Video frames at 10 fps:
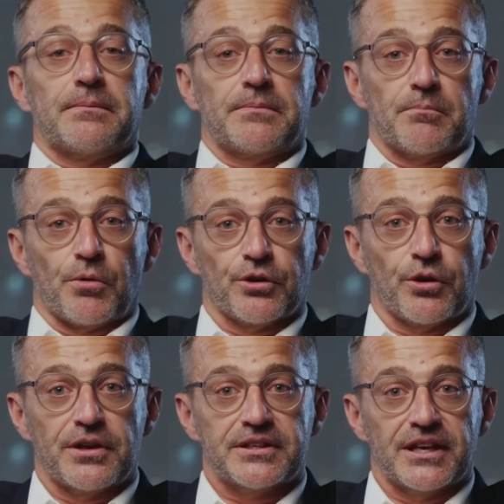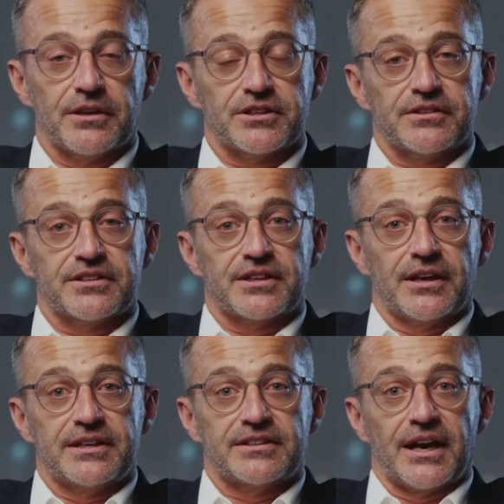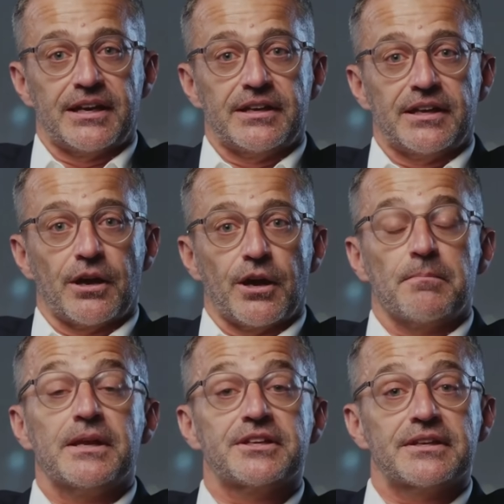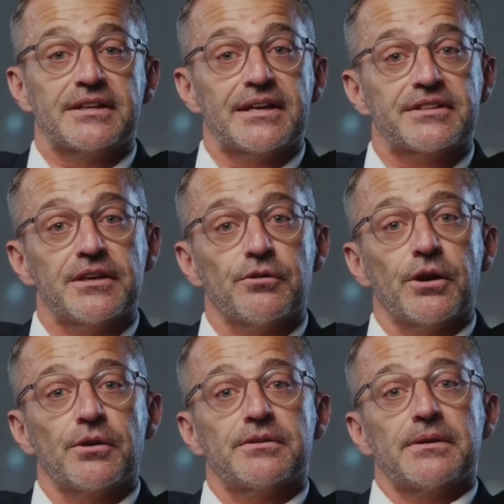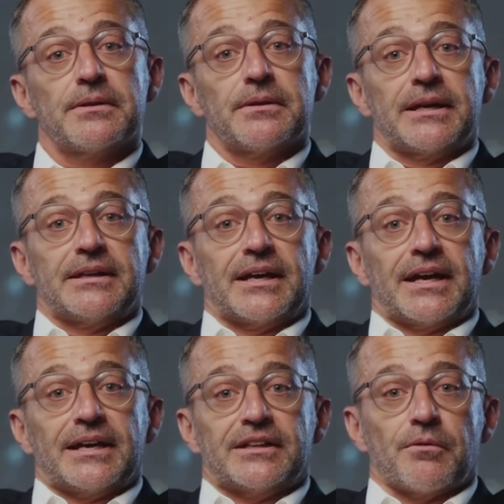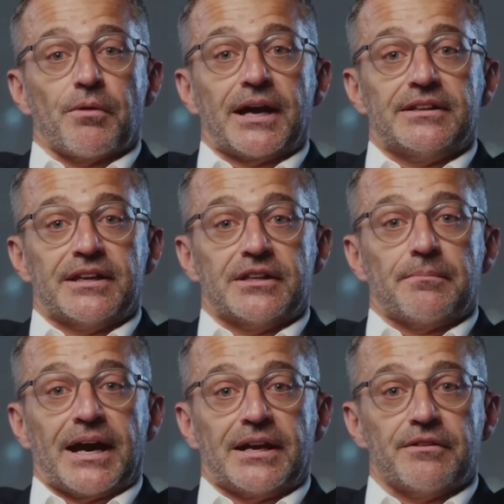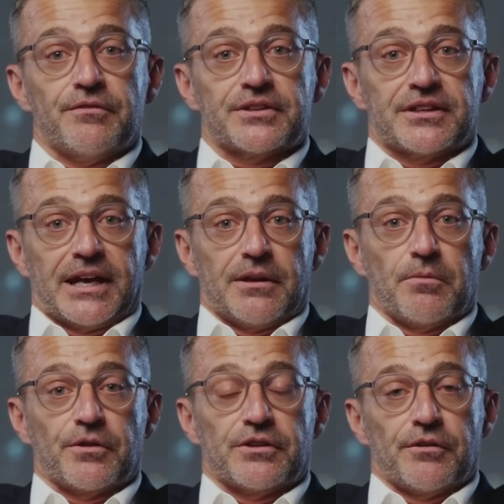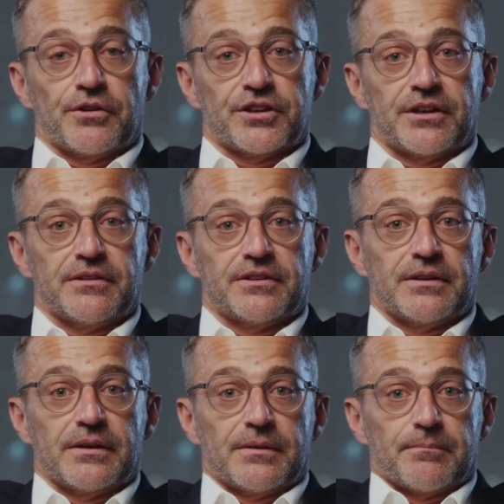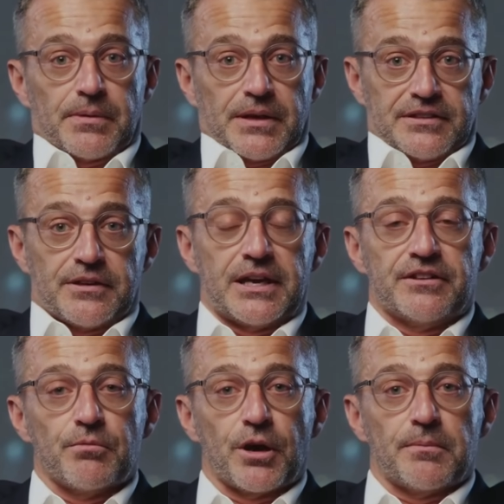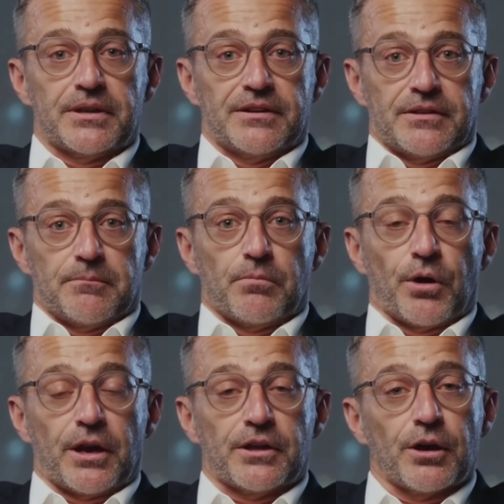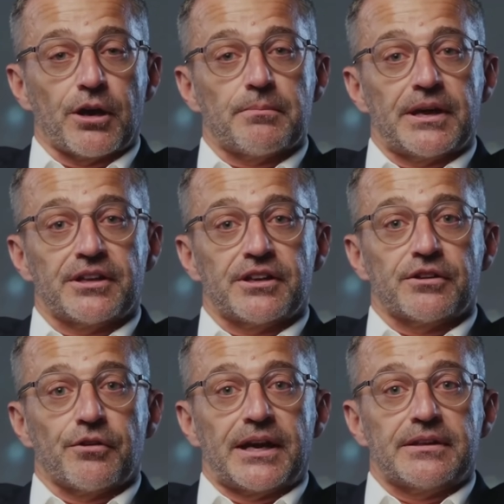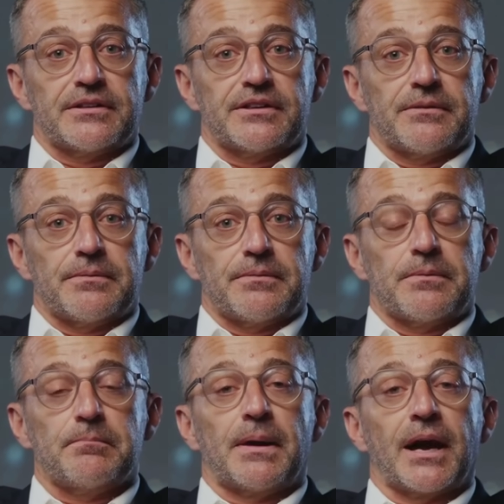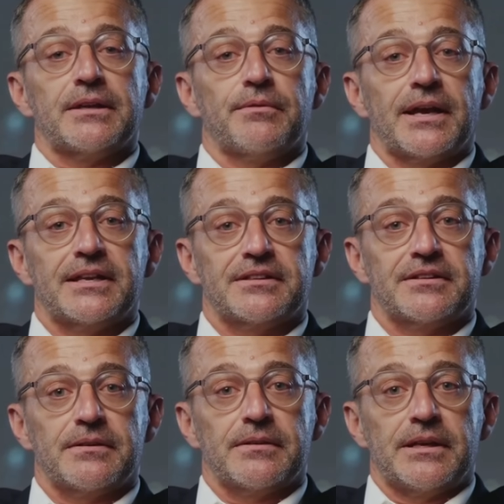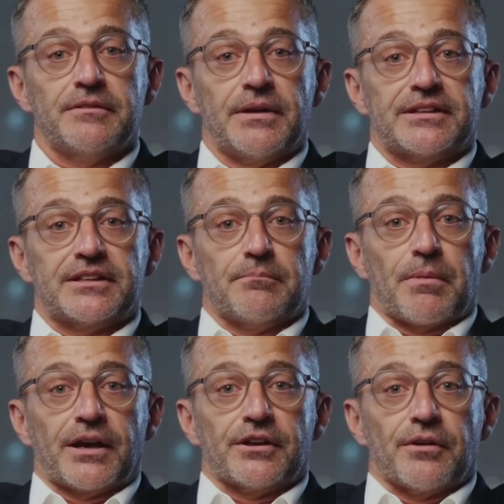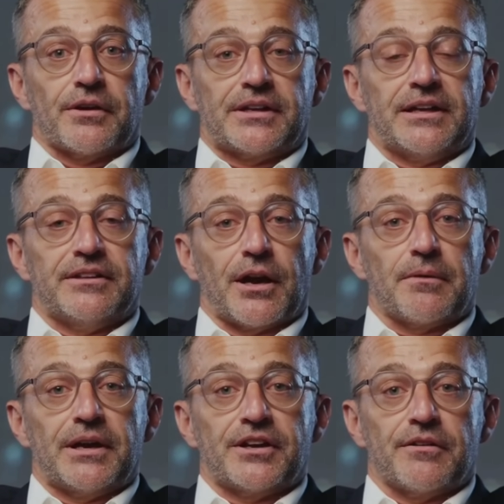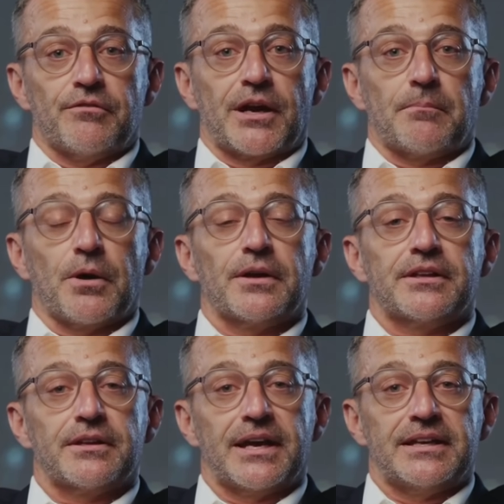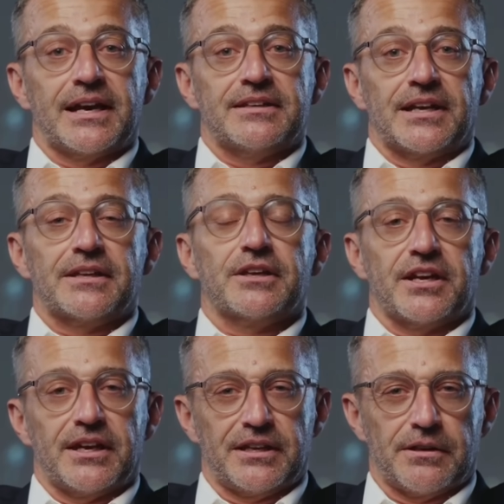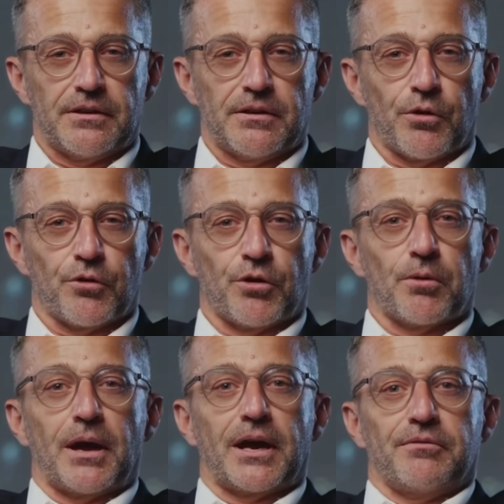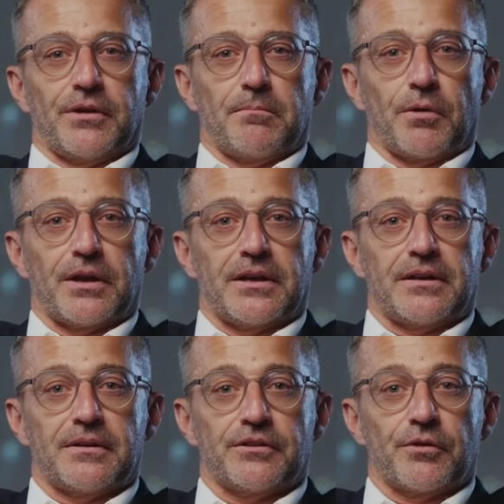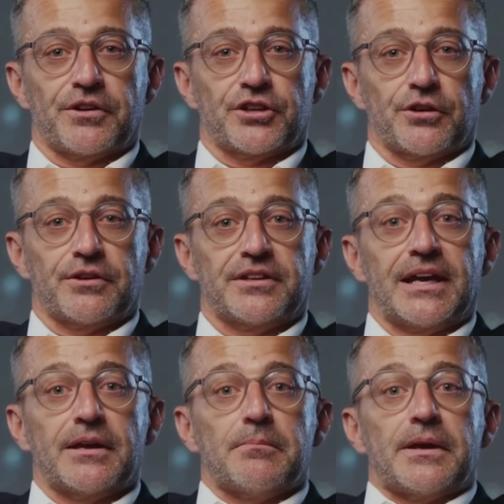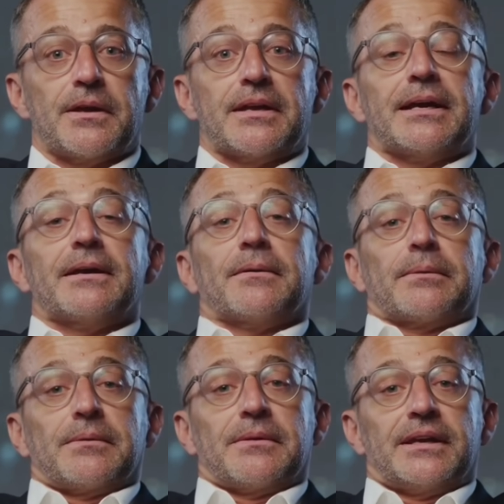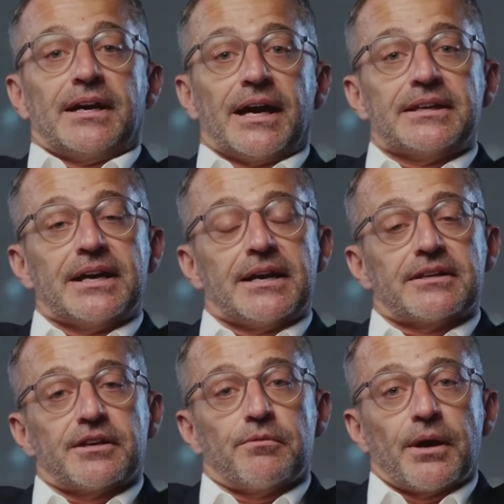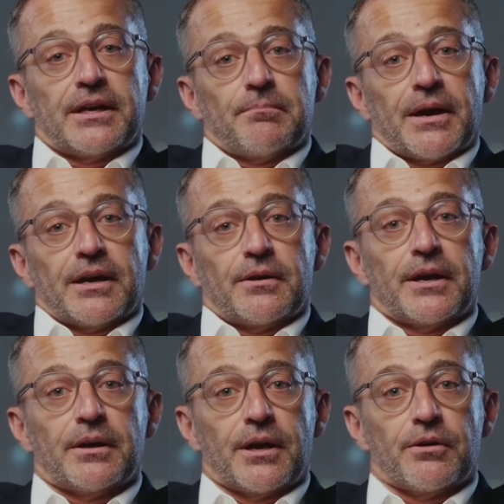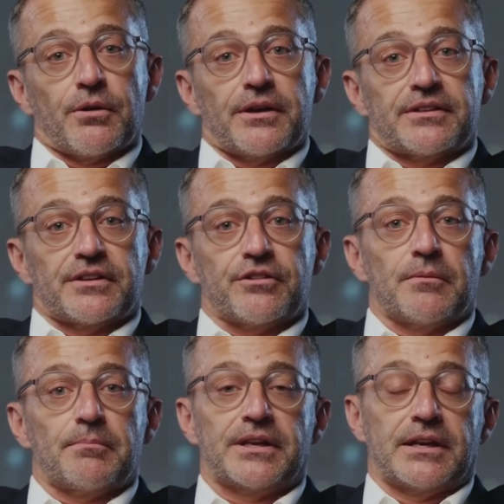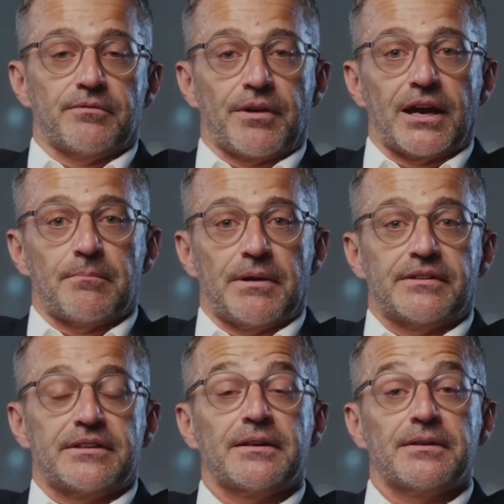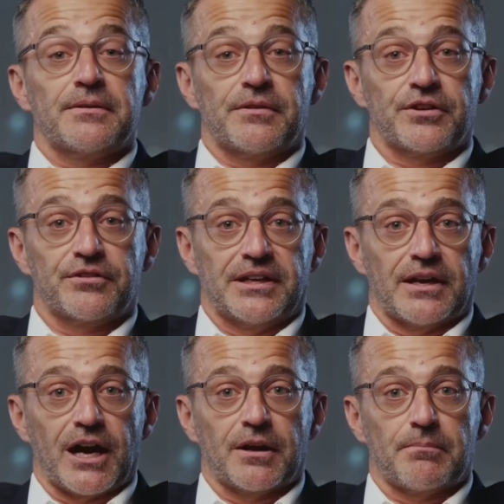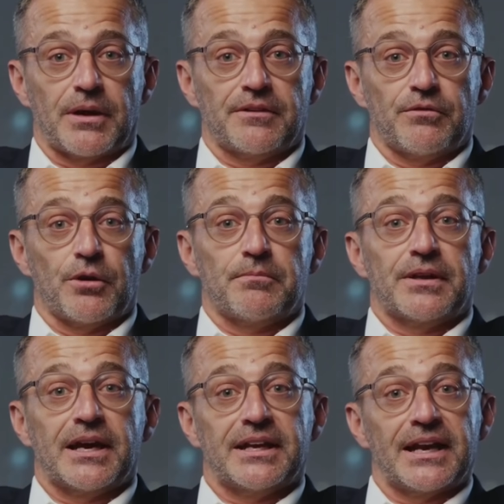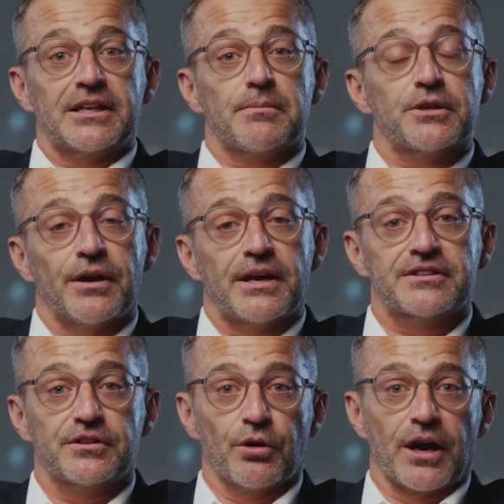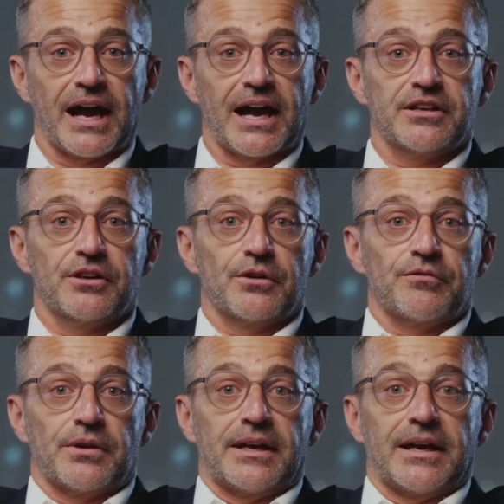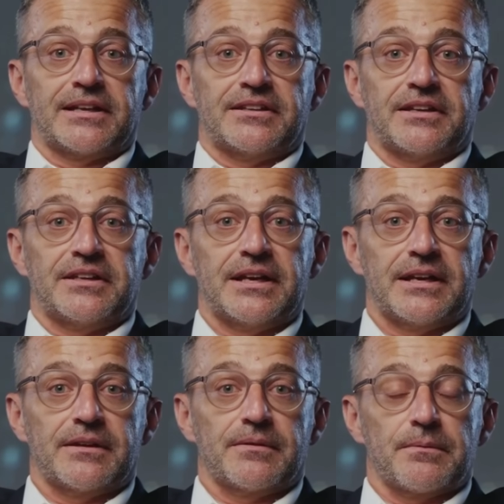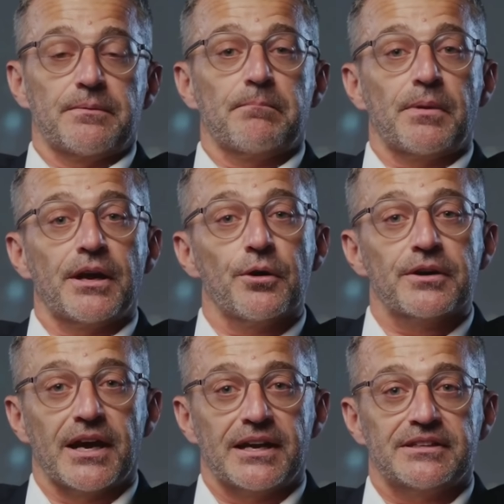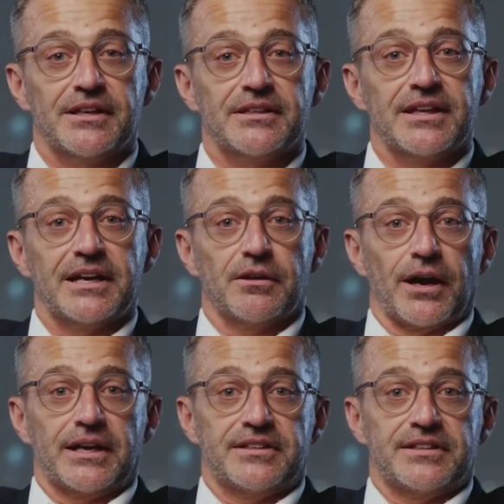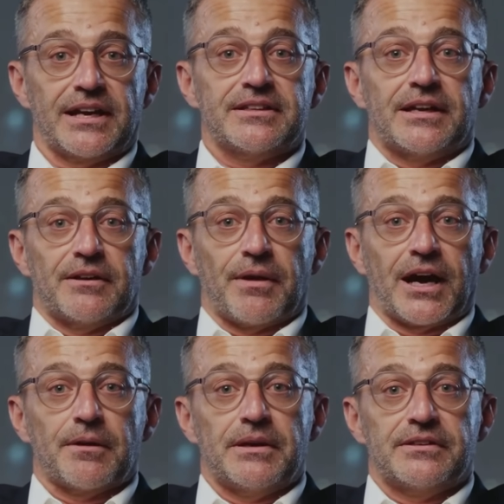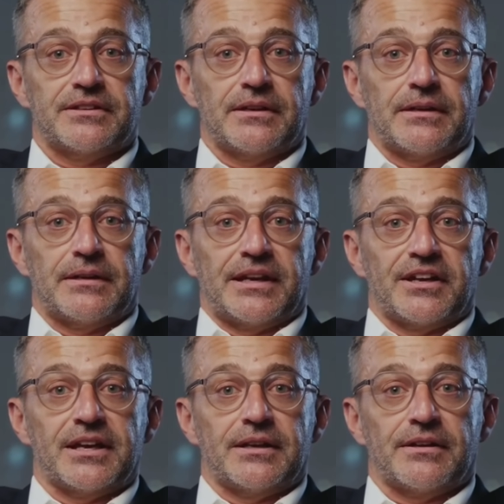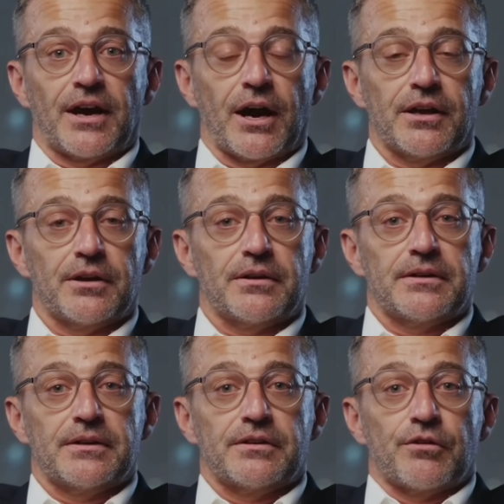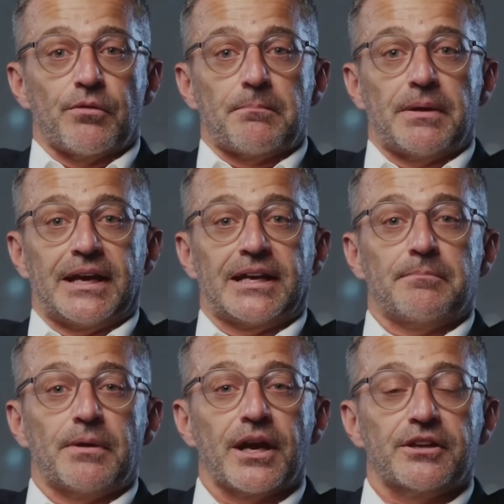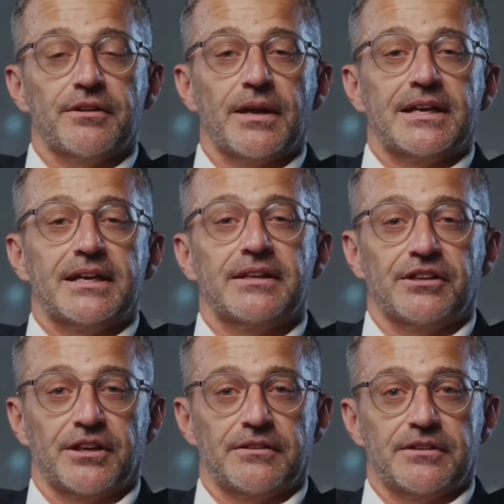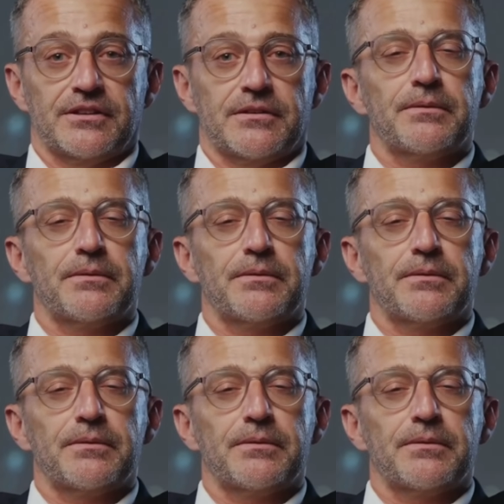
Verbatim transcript: The Mordor Intelligence study cited in automation testing growth indicates a rising demand for scalable solutions but it's less prominent than broader automation trends. My advice? Invest in modular test automation frameworks like TestNG or Robot Framework to ensure scalability. Design tests to run in parallel across distributed environments, using cloud platforms like AWS or Azure for elasticity. Prioritize containerized testing environments, e.g., Docker, to replicate production like conditions.